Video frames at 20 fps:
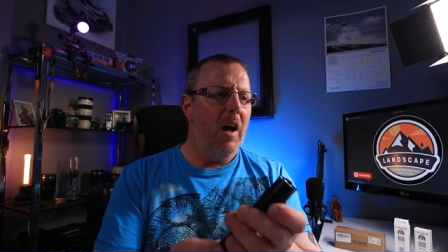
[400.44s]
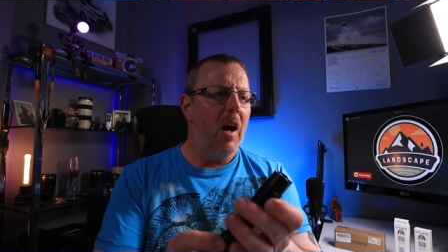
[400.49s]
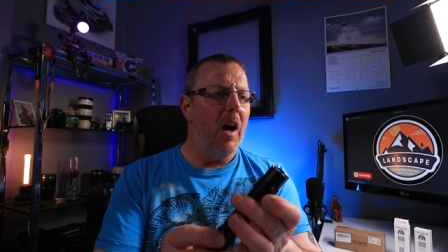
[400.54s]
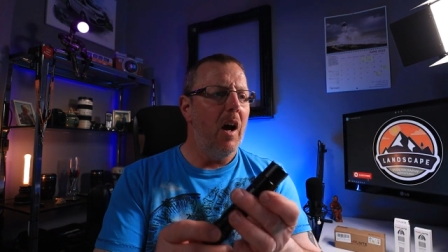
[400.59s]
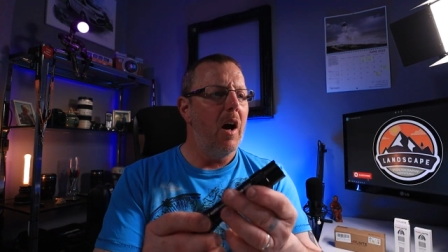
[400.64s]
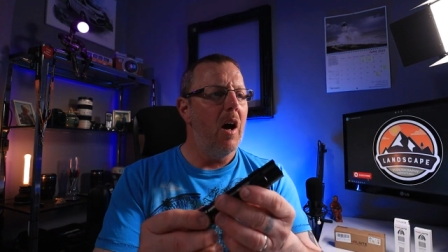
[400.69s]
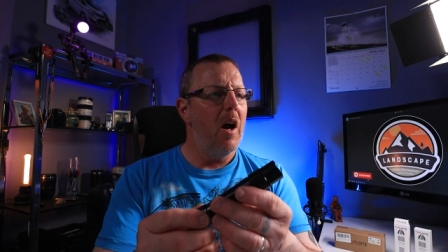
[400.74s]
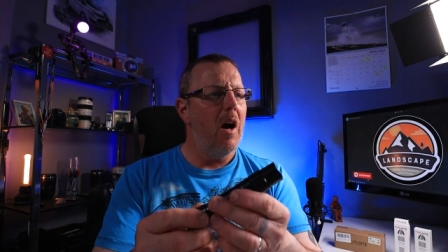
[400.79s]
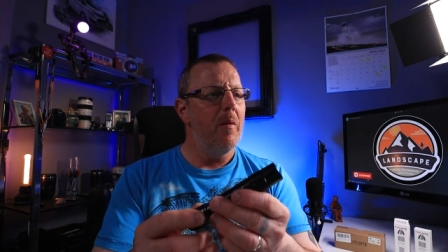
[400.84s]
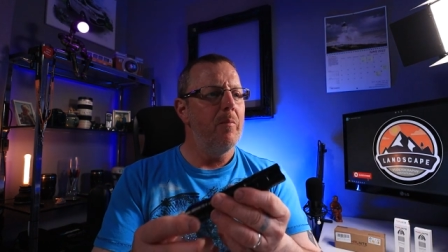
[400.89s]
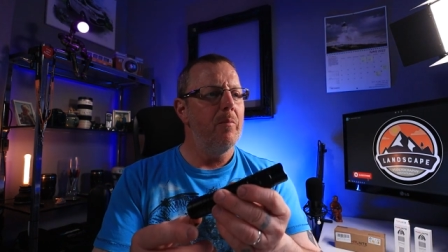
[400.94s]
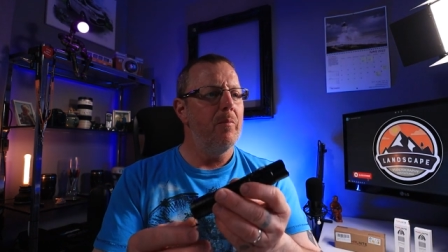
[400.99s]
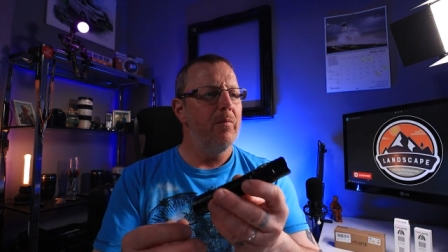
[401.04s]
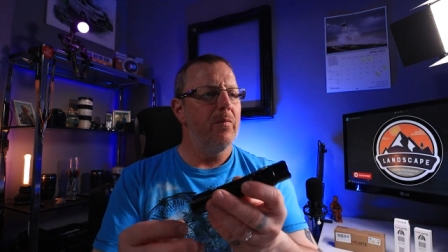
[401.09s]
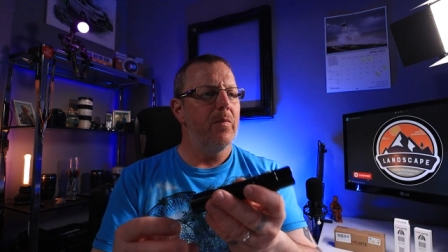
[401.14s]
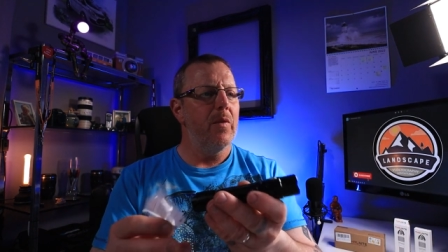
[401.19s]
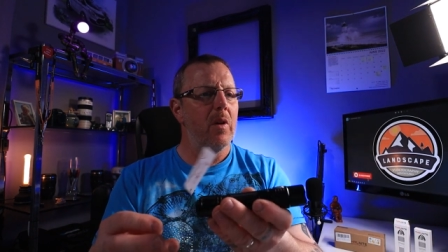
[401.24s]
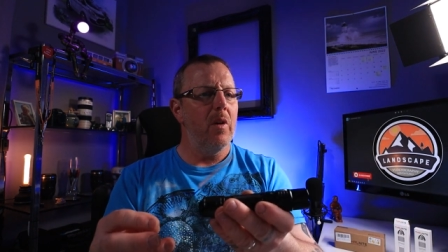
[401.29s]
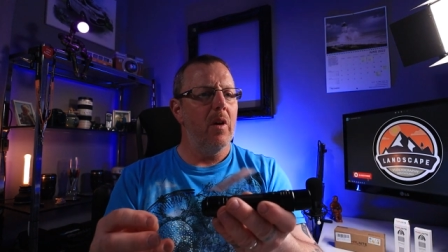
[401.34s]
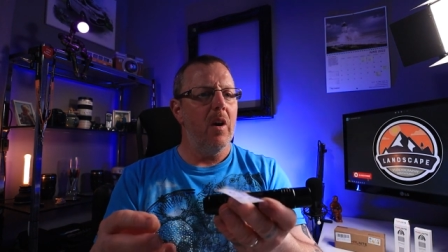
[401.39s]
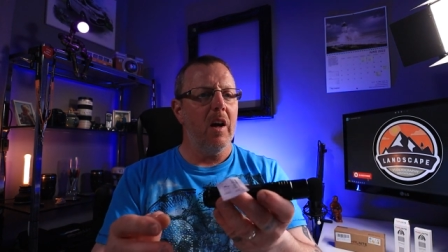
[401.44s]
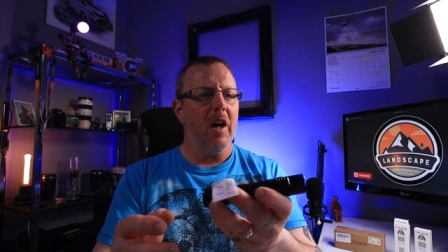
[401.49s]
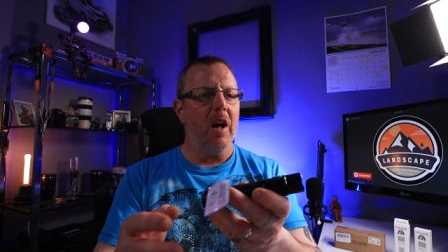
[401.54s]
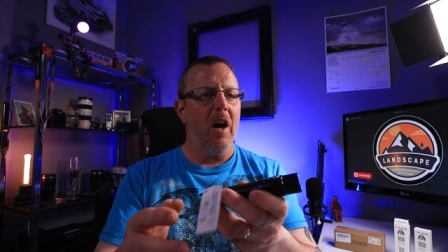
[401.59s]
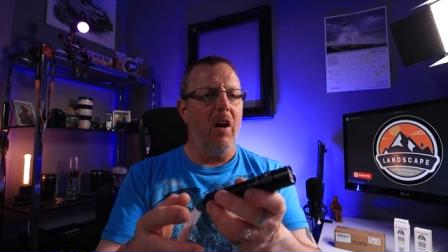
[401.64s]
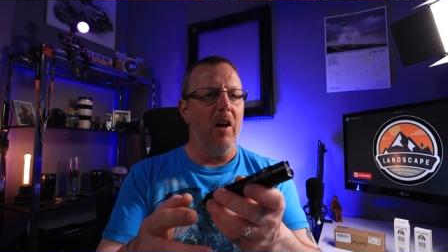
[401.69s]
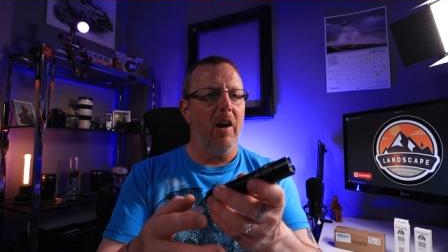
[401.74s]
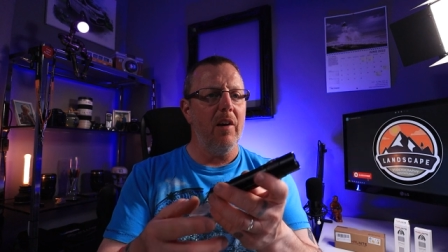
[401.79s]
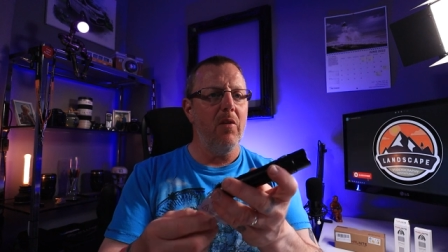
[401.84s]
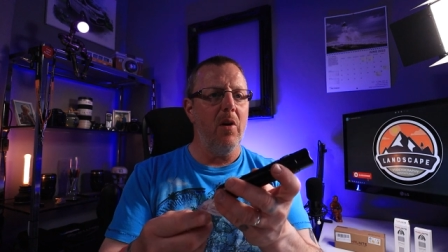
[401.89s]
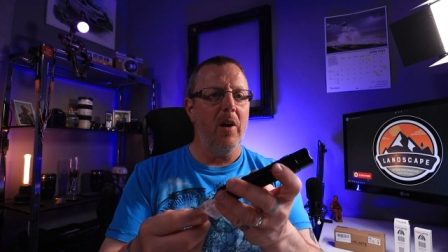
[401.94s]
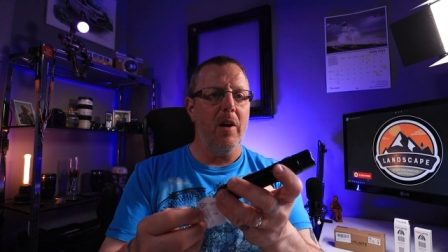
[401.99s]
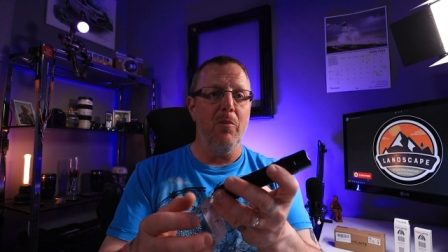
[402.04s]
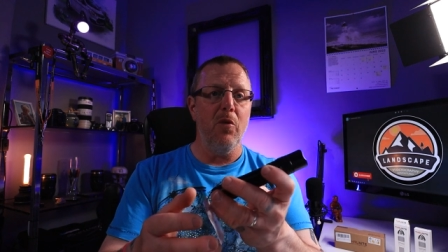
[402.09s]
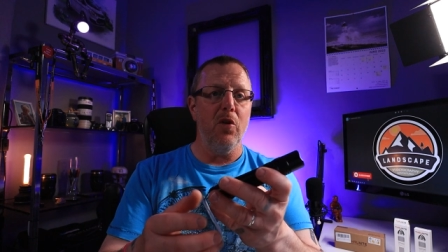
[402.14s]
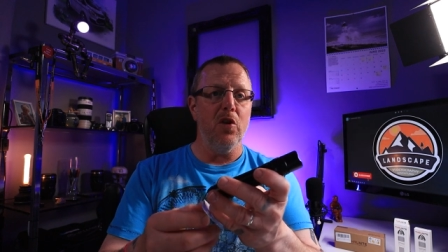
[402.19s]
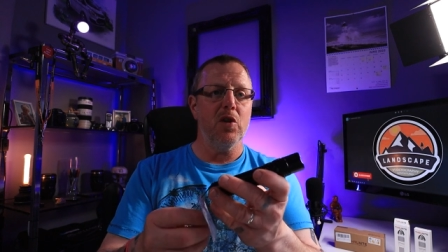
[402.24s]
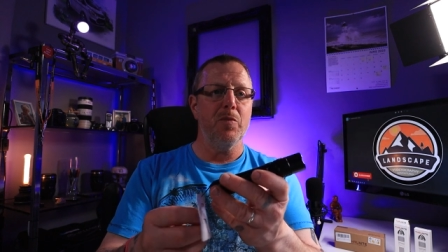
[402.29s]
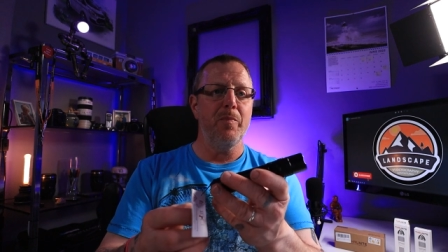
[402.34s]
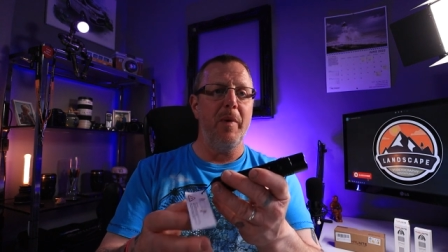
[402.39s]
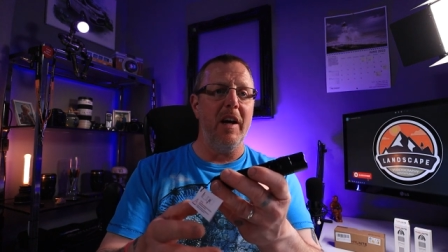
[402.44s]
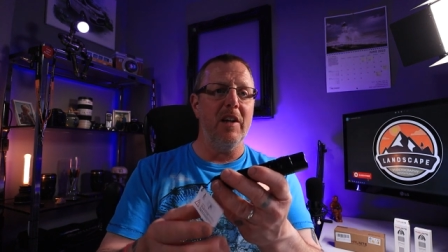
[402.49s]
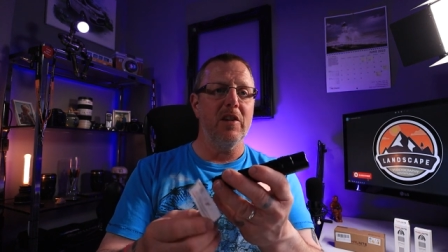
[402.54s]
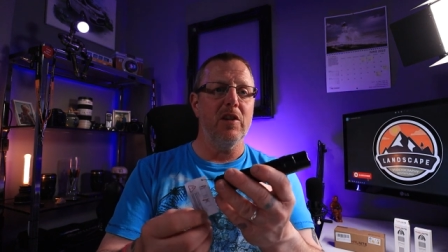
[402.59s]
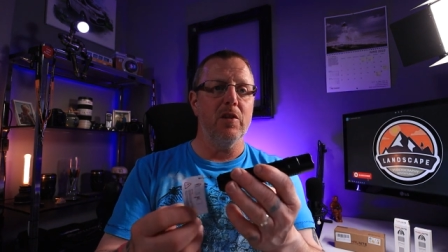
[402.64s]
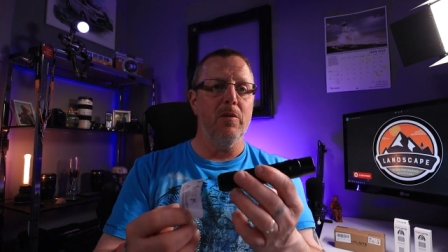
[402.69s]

Um, Can't give you any more specs.